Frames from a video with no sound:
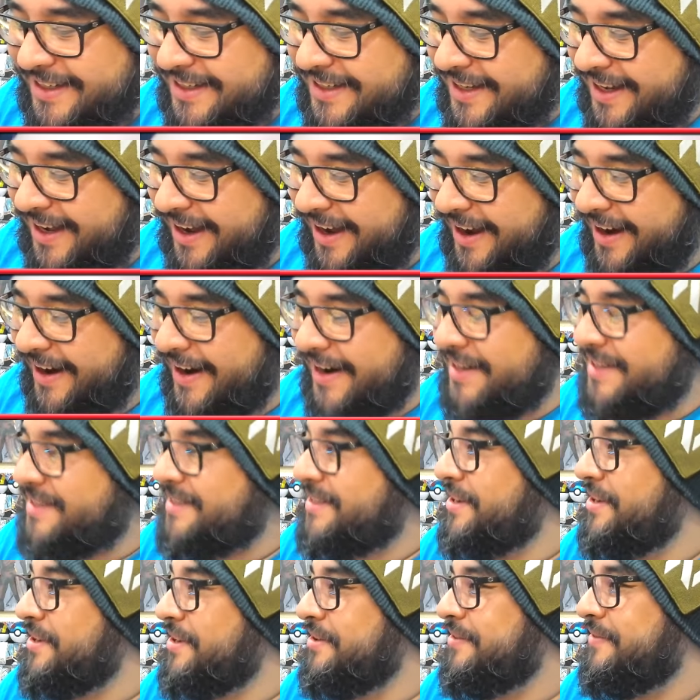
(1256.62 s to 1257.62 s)
Alright,
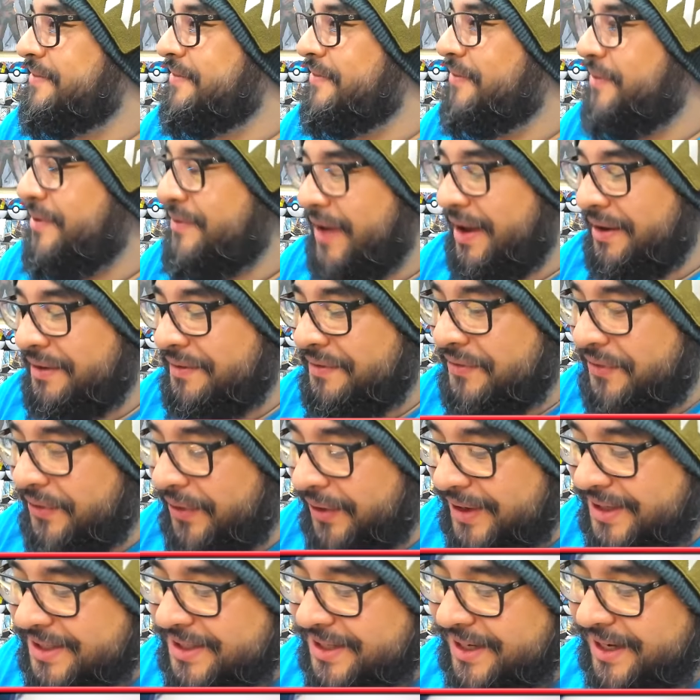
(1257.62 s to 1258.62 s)
so we've unfortunately